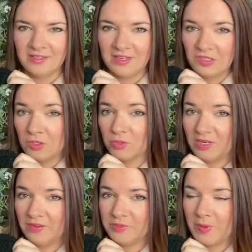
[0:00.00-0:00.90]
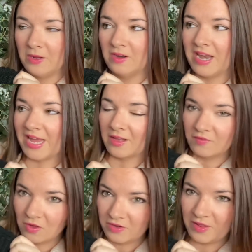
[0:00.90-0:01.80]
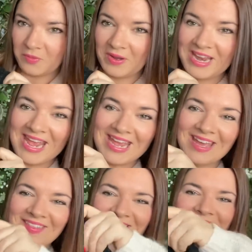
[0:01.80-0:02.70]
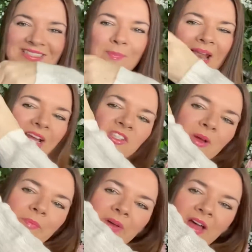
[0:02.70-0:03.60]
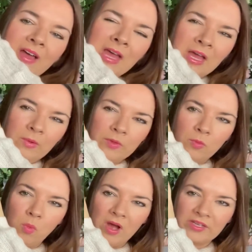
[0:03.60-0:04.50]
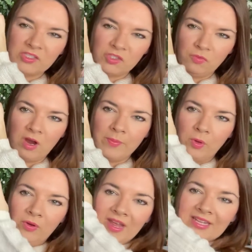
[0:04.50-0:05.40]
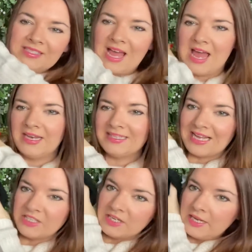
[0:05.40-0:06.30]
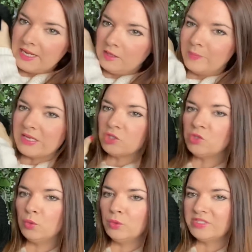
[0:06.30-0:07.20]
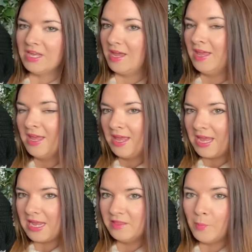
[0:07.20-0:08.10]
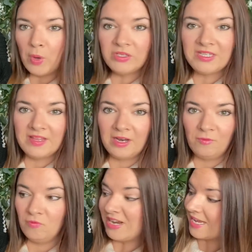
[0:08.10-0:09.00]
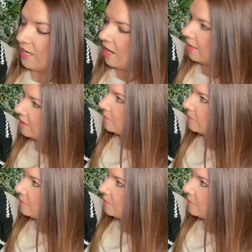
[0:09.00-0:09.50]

I told you I loved a polo neck. I've got another one here. This is a black jumper with a white stripe on it. And it's actually a little bit shorter in the body than I realised.